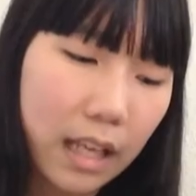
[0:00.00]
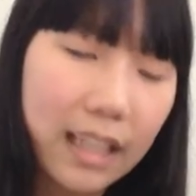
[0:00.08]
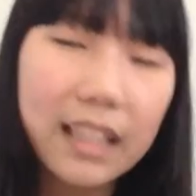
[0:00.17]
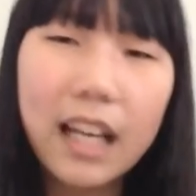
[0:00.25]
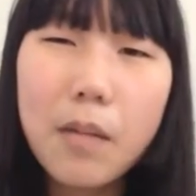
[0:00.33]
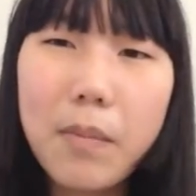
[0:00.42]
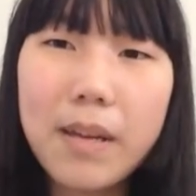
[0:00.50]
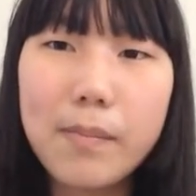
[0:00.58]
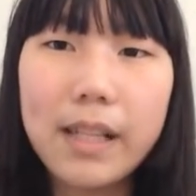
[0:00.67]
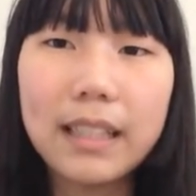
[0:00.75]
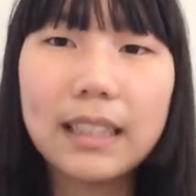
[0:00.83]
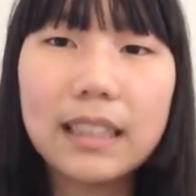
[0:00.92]
think I might
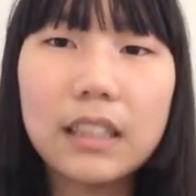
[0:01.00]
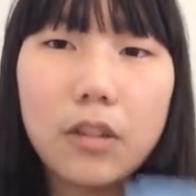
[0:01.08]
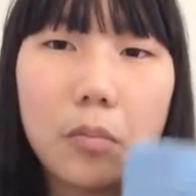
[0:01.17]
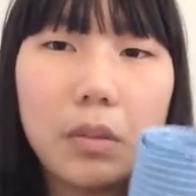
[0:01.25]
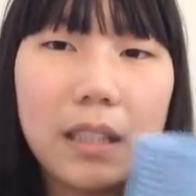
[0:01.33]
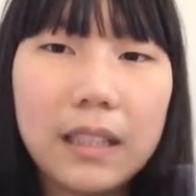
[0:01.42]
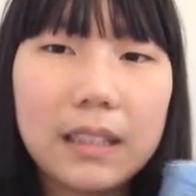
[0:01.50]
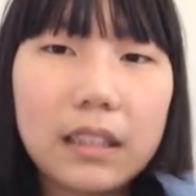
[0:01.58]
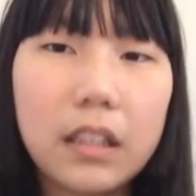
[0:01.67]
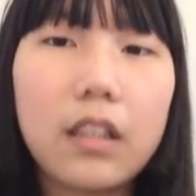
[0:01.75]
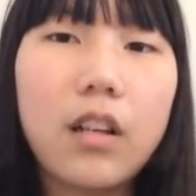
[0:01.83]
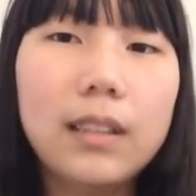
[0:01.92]
make this into a pleated
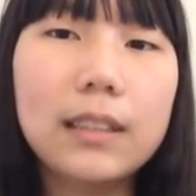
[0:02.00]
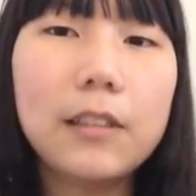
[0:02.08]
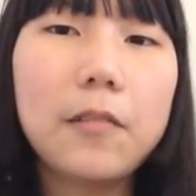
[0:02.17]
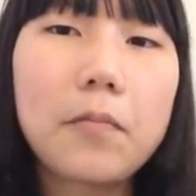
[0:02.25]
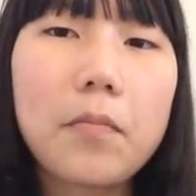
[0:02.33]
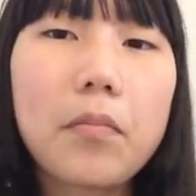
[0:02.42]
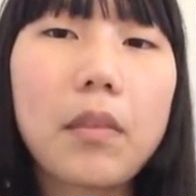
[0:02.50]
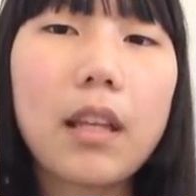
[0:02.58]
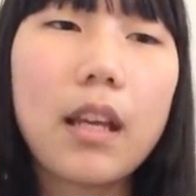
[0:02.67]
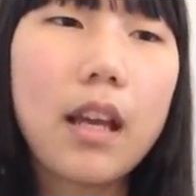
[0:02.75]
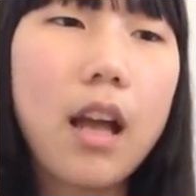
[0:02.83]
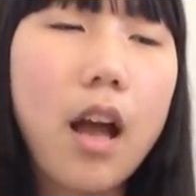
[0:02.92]
skirt also,
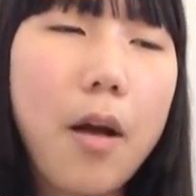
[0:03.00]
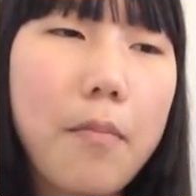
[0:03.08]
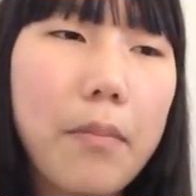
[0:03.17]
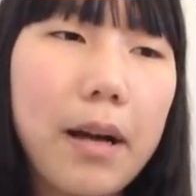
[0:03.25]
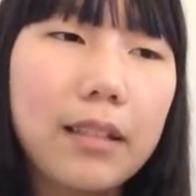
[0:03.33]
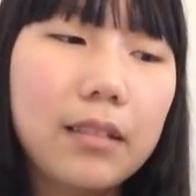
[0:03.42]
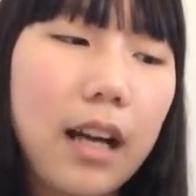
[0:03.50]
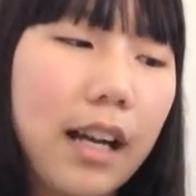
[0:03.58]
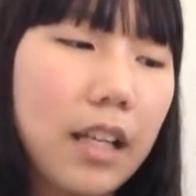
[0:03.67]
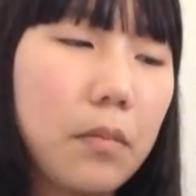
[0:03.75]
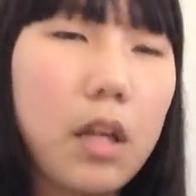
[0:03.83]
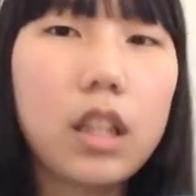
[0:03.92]
but I
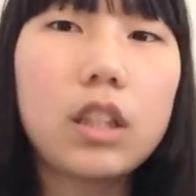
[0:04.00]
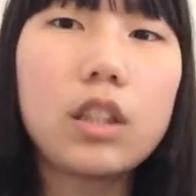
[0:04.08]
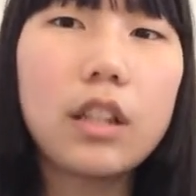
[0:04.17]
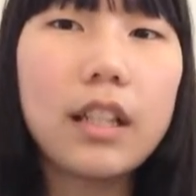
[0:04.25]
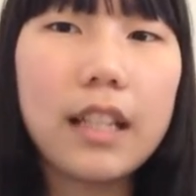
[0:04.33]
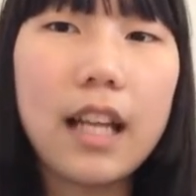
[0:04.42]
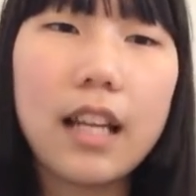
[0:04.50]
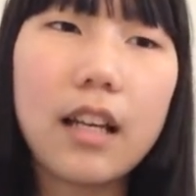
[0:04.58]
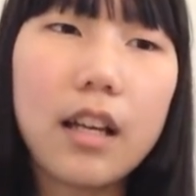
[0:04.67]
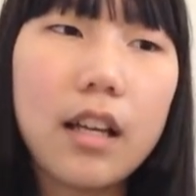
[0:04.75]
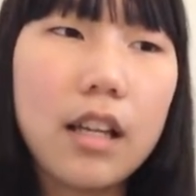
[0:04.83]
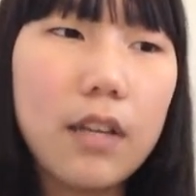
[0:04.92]
am not sure yet.
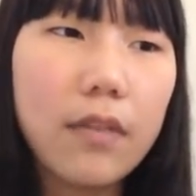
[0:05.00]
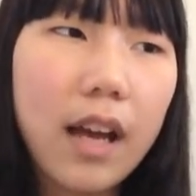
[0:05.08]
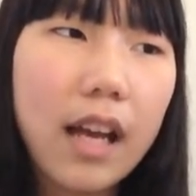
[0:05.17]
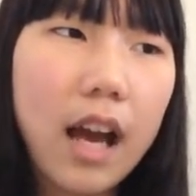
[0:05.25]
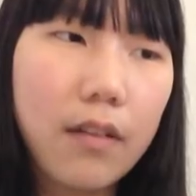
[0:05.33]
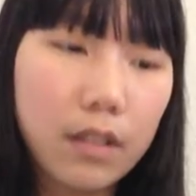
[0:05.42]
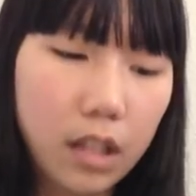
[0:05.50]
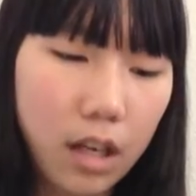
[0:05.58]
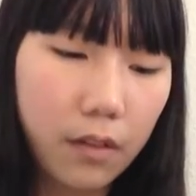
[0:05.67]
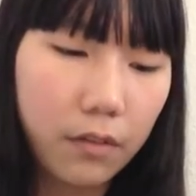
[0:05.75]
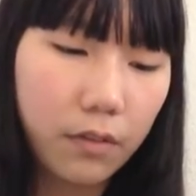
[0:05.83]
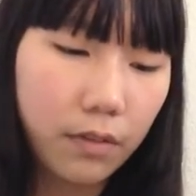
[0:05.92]
If I have
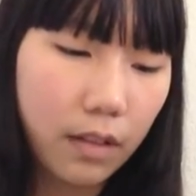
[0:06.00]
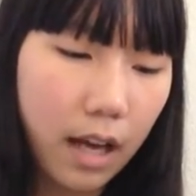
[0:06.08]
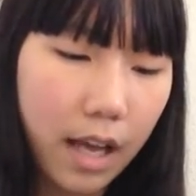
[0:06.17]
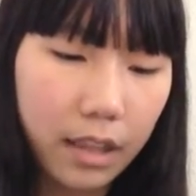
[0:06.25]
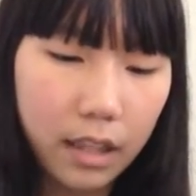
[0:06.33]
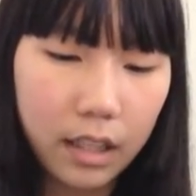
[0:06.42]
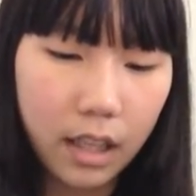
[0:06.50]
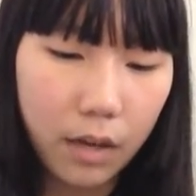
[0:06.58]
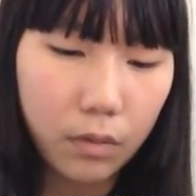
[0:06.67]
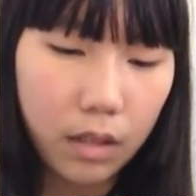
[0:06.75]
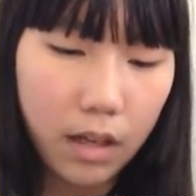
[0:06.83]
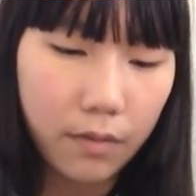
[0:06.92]
enough, I think I
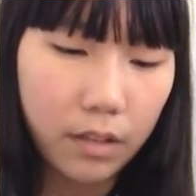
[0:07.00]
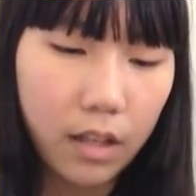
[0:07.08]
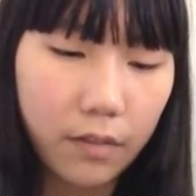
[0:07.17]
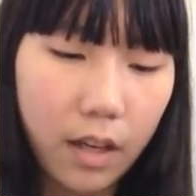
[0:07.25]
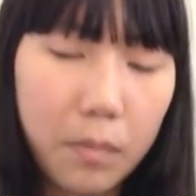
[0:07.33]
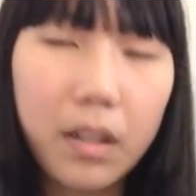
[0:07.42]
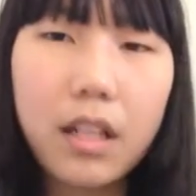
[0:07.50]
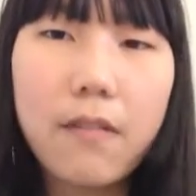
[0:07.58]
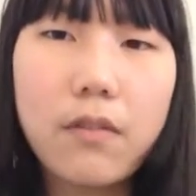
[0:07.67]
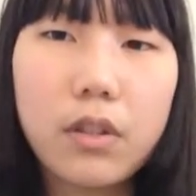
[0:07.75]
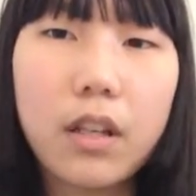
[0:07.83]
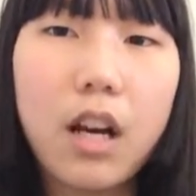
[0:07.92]
will have enough. I'm not even
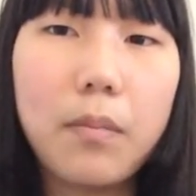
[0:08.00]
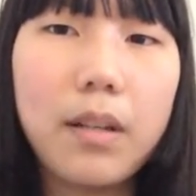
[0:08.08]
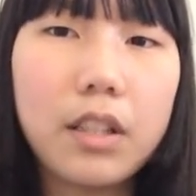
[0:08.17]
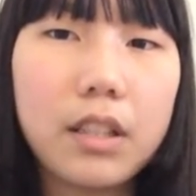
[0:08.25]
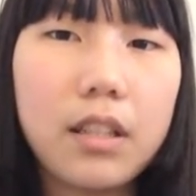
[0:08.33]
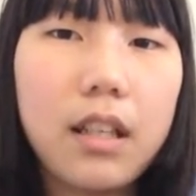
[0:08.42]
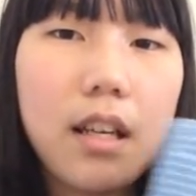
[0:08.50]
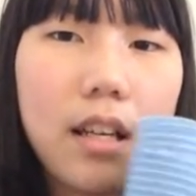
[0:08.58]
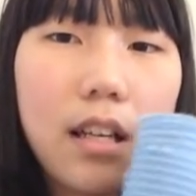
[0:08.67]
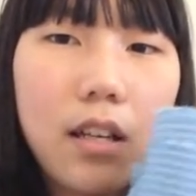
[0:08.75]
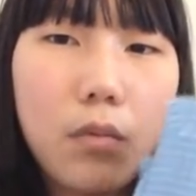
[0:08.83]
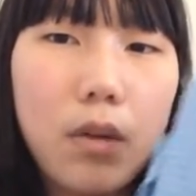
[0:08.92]
sure
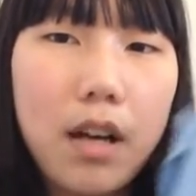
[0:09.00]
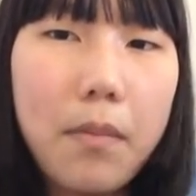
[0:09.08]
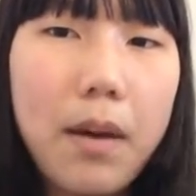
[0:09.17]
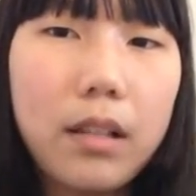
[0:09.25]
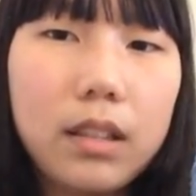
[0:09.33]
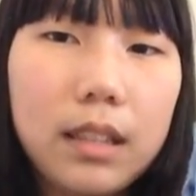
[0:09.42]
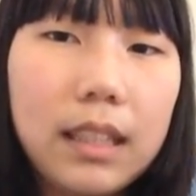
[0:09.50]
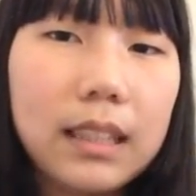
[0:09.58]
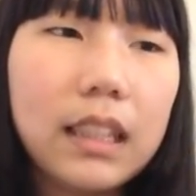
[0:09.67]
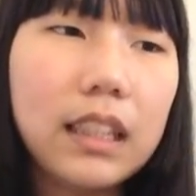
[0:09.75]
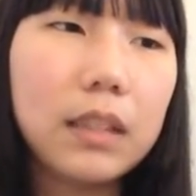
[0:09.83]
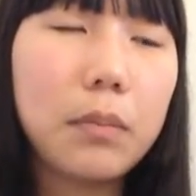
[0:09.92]
what amount this
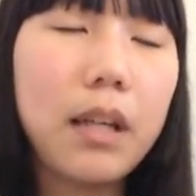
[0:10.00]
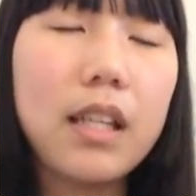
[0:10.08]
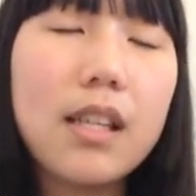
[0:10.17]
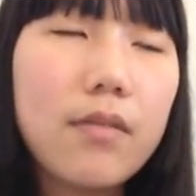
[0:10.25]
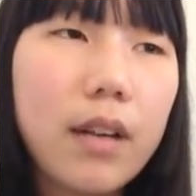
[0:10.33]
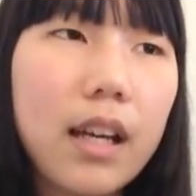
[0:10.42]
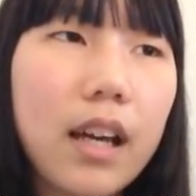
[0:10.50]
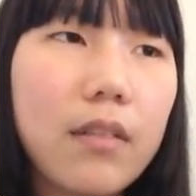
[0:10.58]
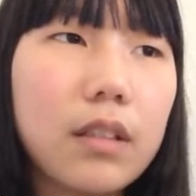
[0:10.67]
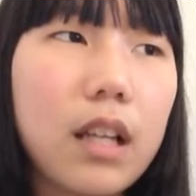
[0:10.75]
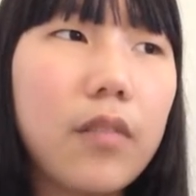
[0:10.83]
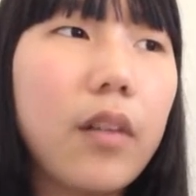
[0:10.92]
is, but if I have
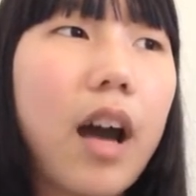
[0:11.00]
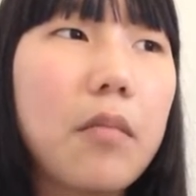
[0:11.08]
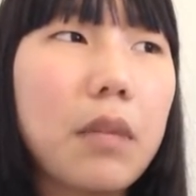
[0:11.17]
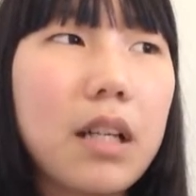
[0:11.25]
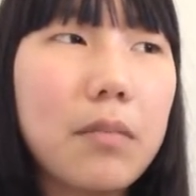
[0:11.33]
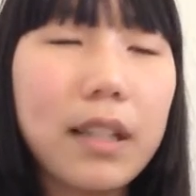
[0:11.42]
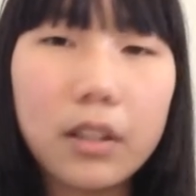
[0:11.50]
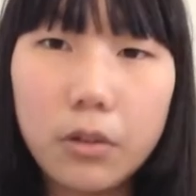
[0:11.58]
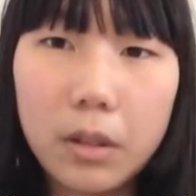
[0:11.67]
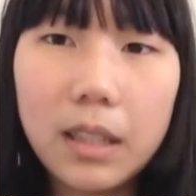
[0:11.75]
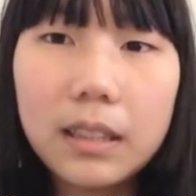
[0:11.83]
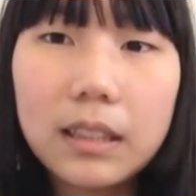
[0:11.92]
enough, I might make a
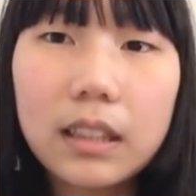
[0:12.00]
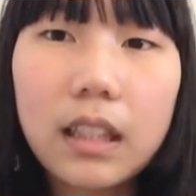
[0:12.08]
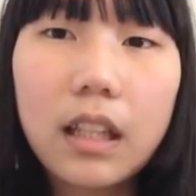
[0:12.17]
dress,